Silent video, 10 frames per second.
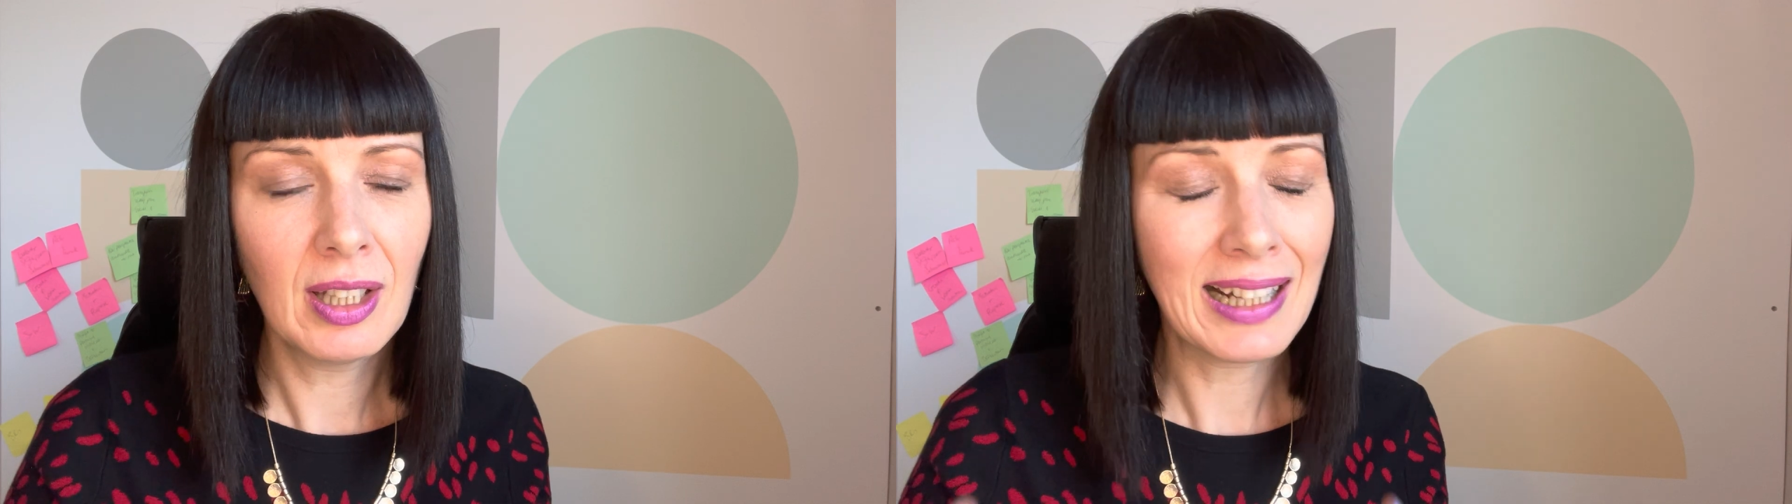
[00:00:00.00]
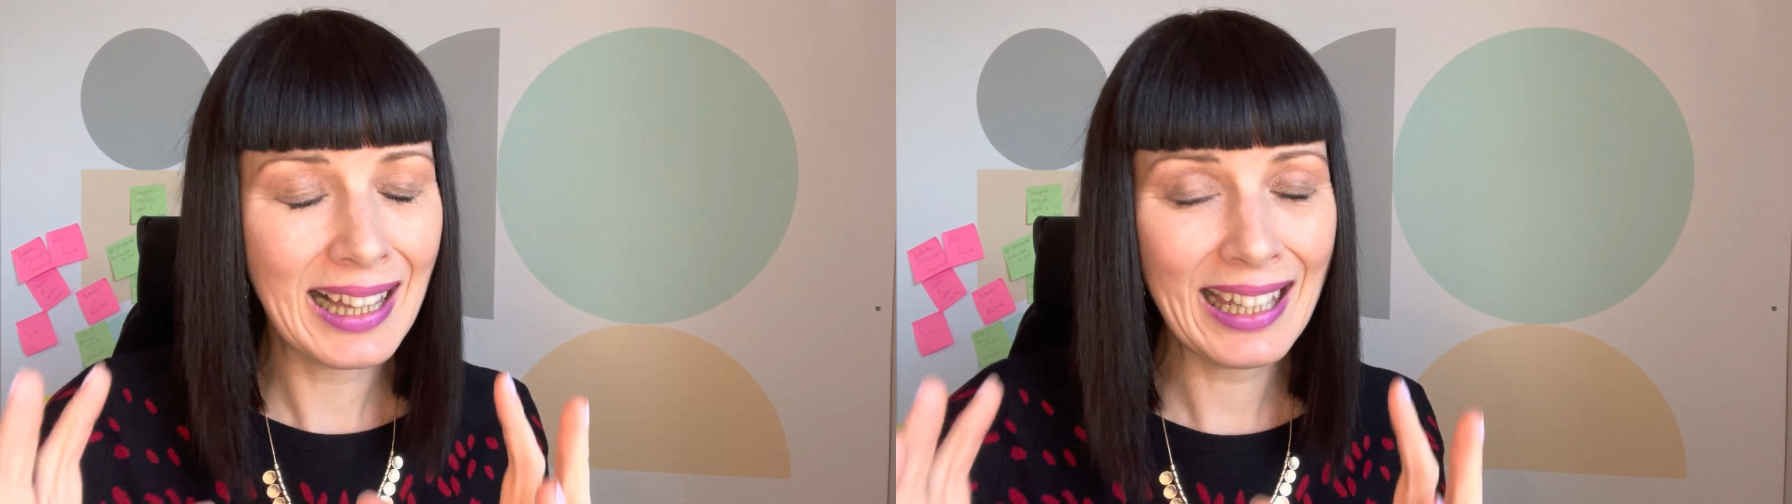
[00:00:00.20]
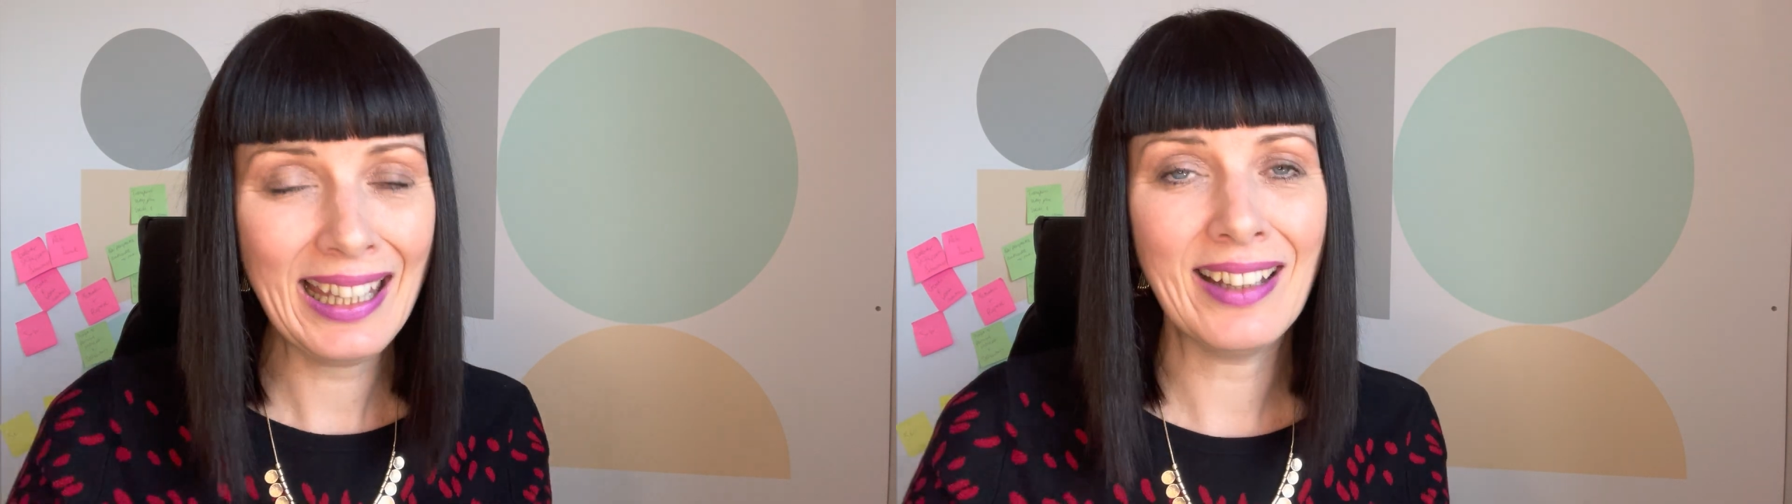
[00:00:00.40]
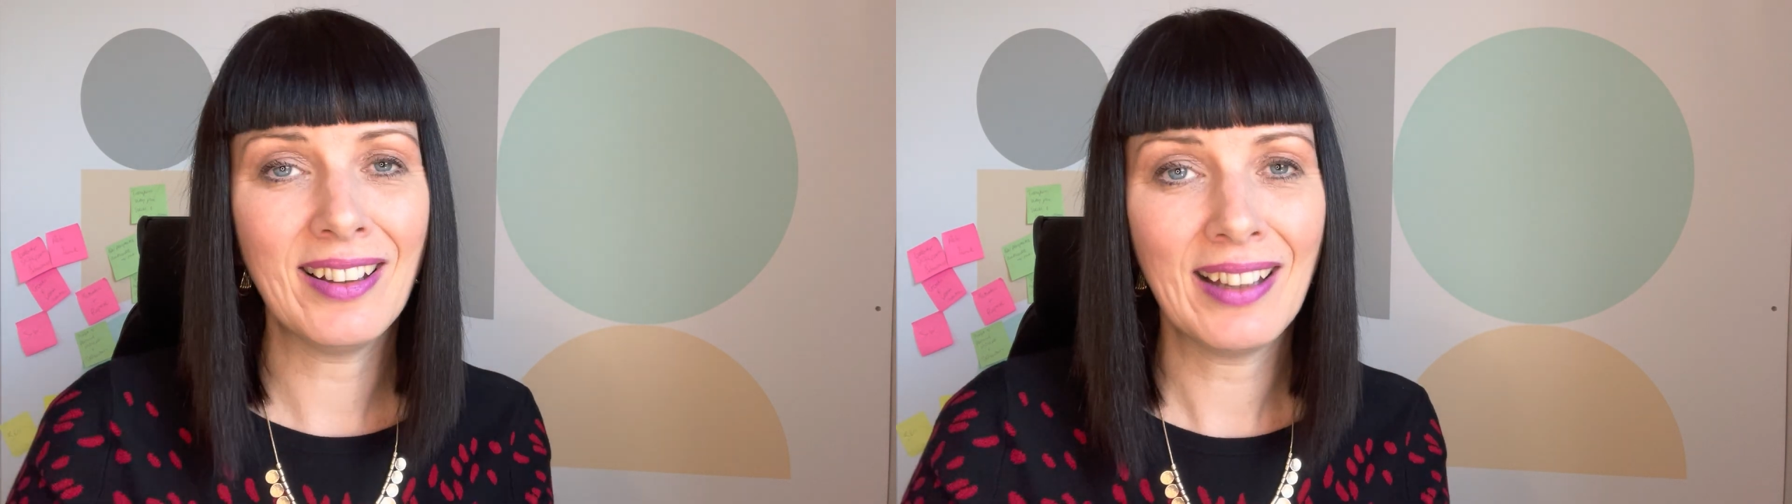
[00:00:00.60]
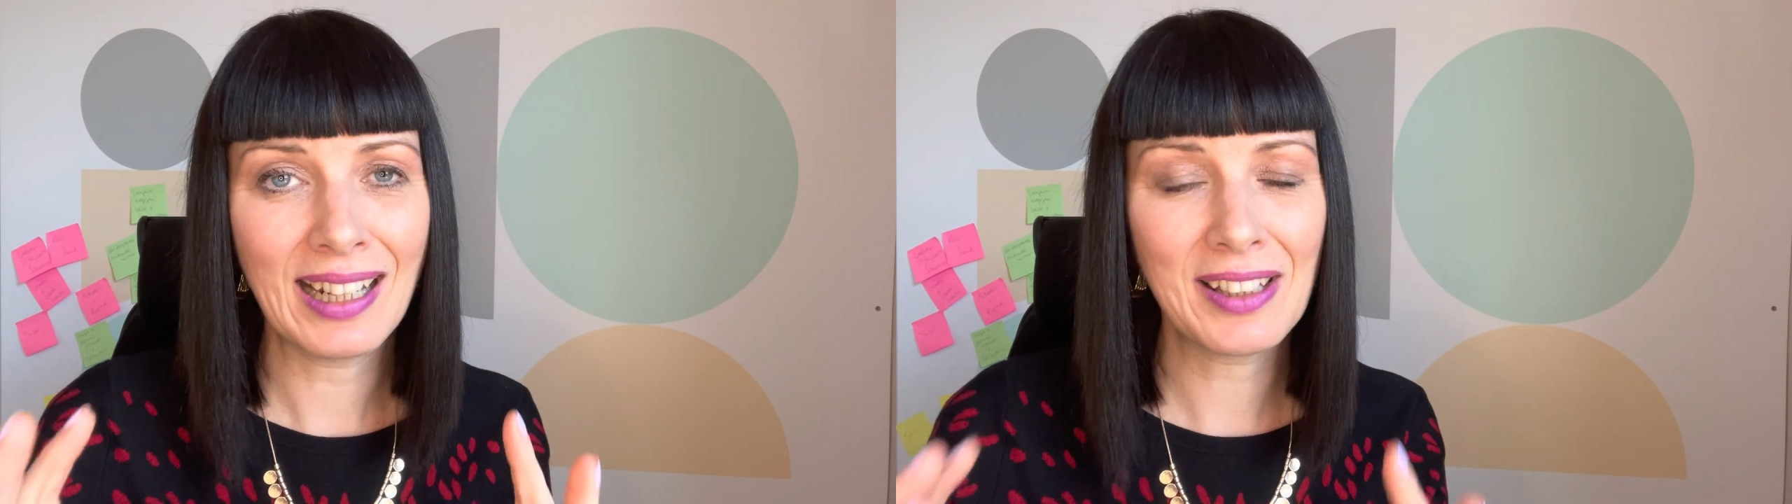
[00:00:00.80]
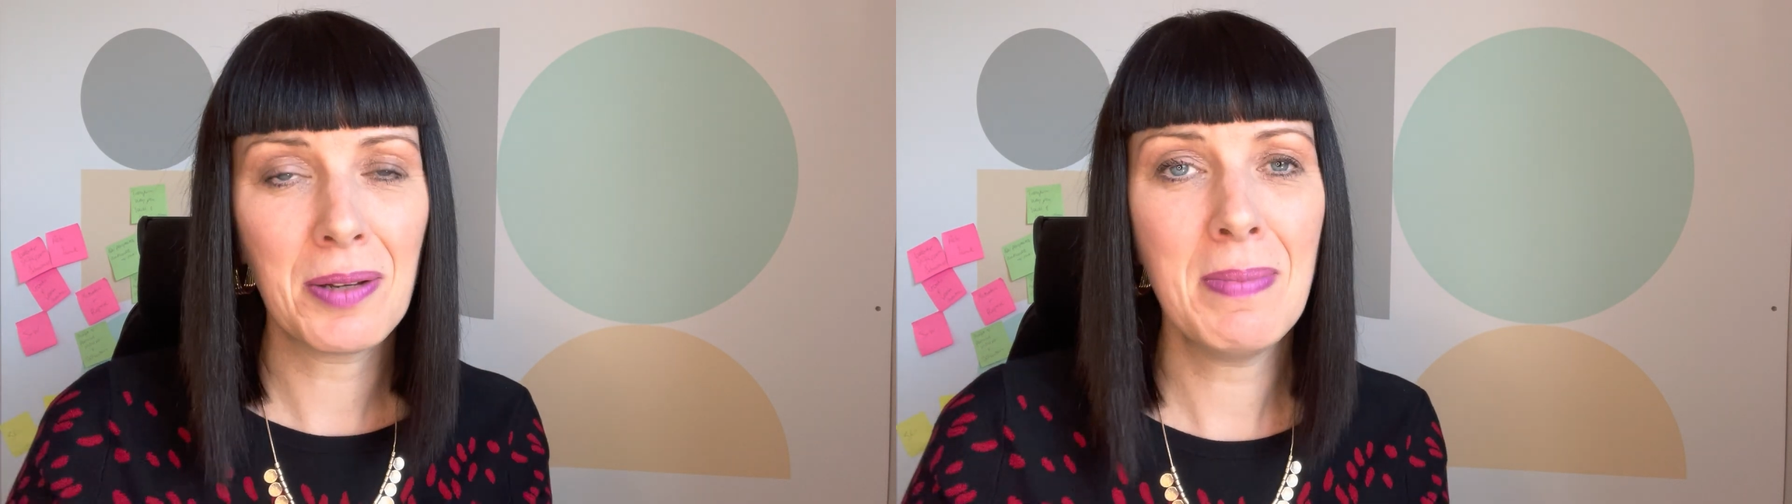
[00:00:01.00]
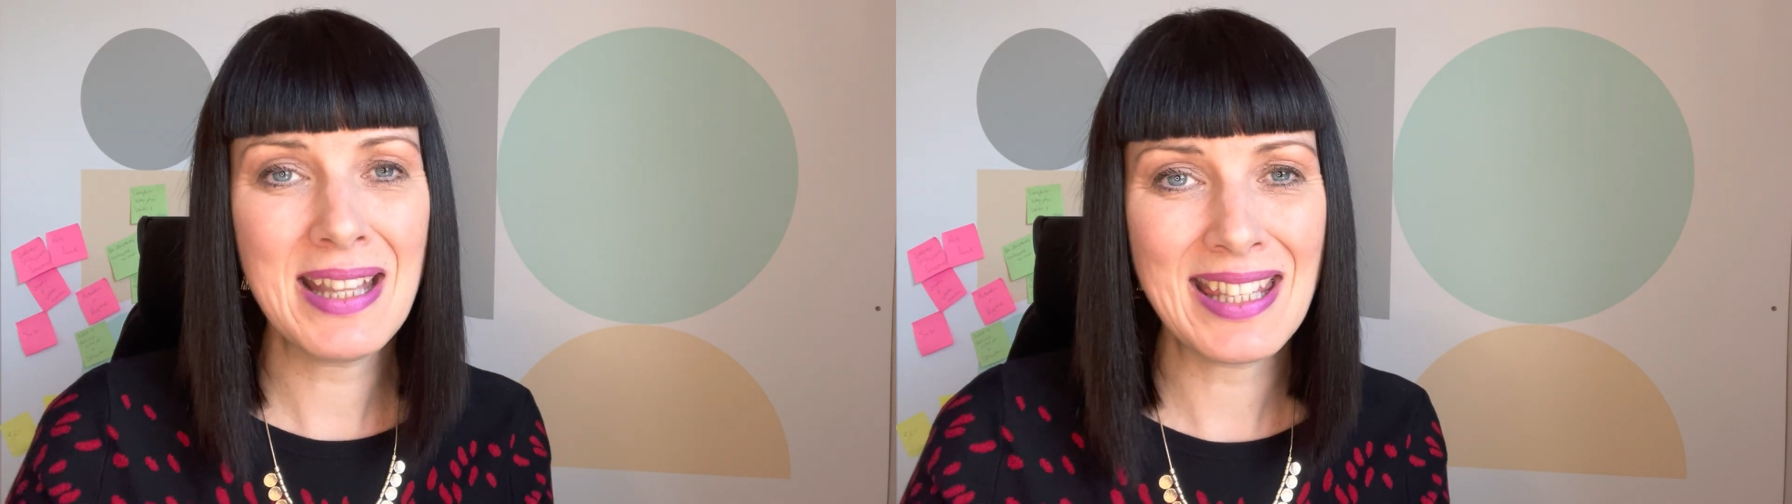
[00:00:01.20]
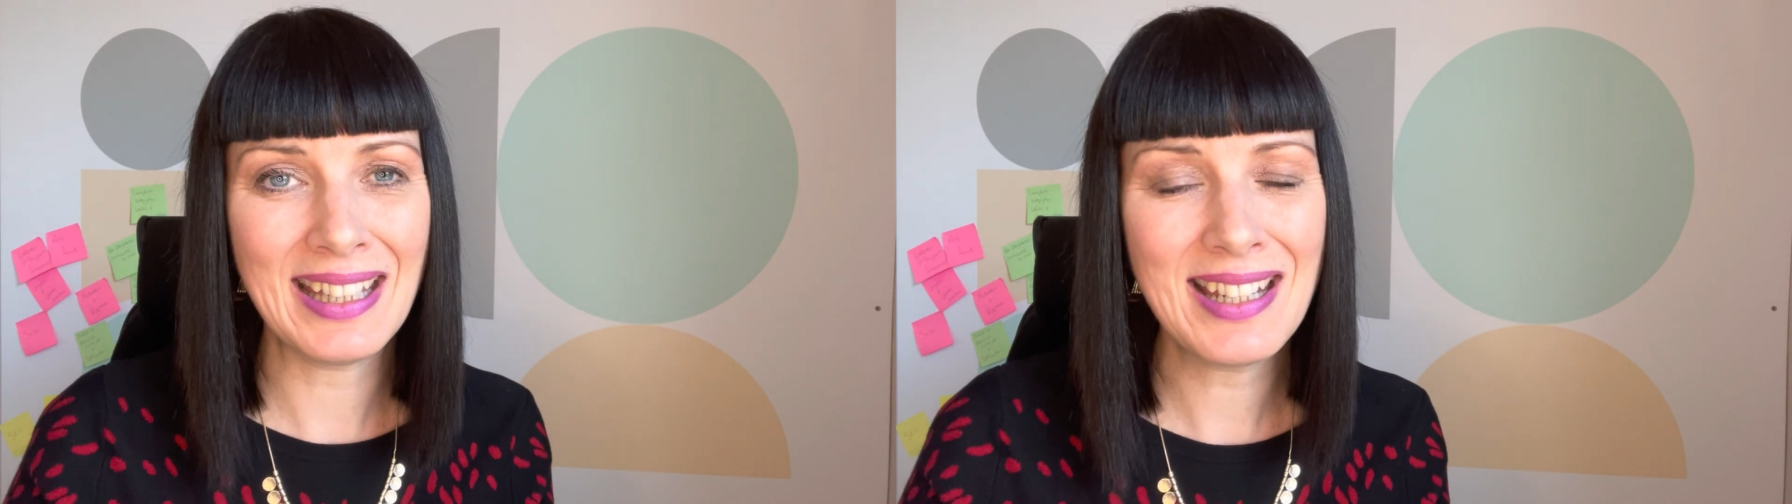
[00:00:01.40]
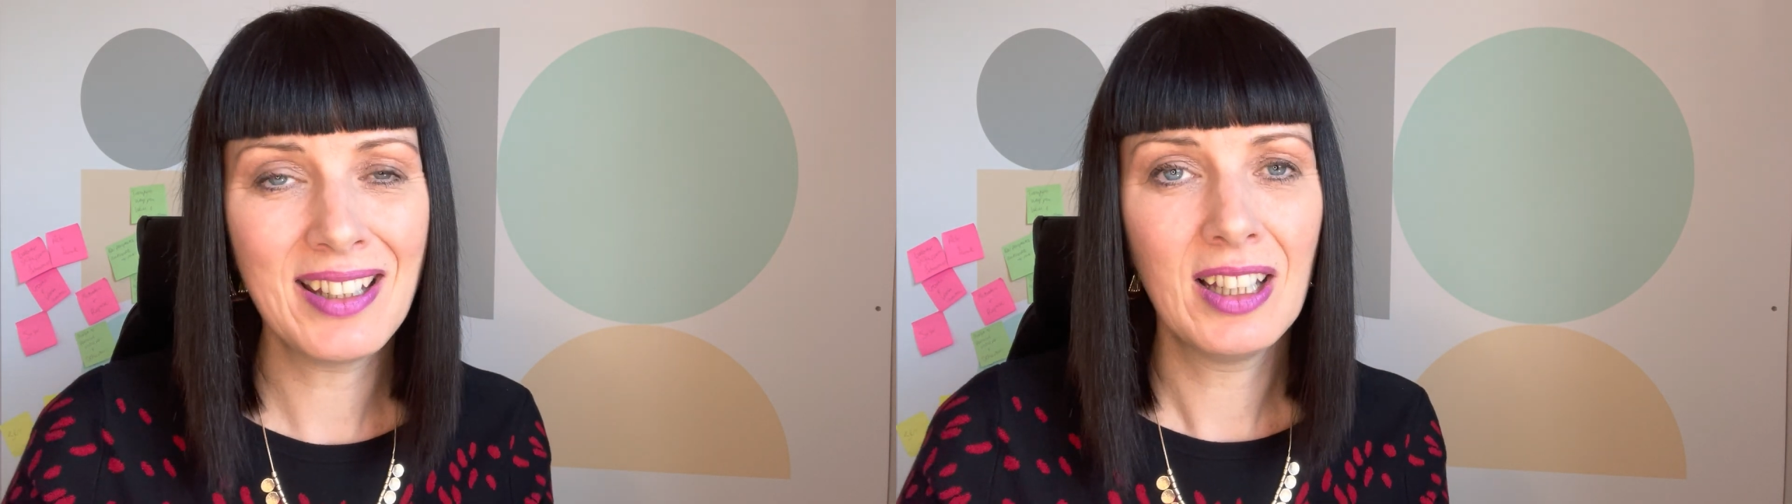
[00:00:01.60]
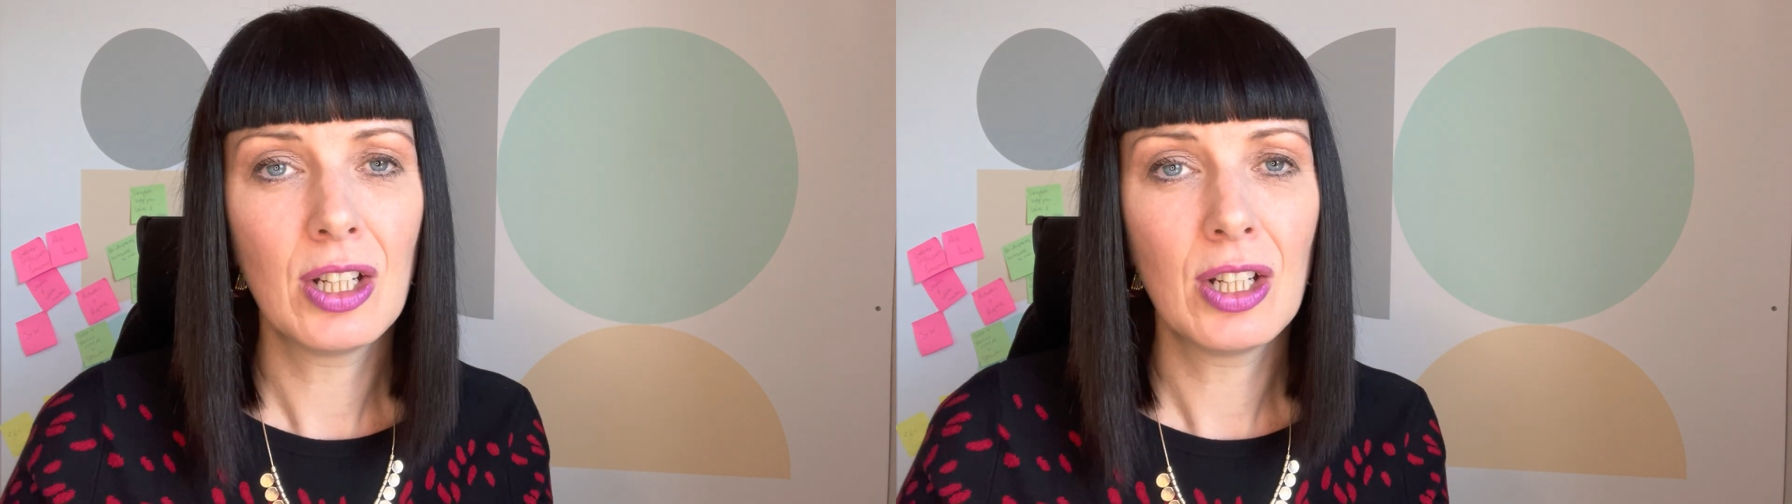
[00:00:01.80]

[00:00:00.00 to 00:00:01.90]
clear and committed